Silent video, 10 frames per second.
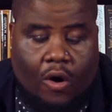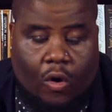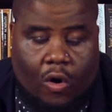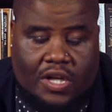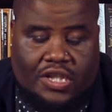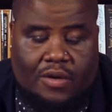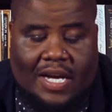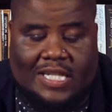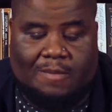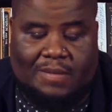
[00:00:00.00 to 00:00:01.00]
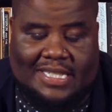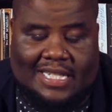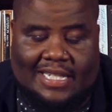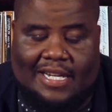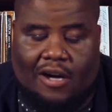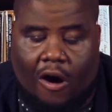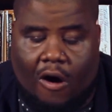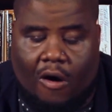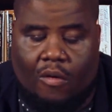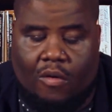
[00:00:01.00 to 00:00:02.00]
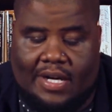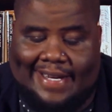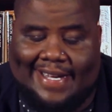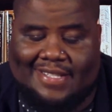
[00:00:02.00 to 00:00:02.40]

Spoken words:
Or to explicitly call on the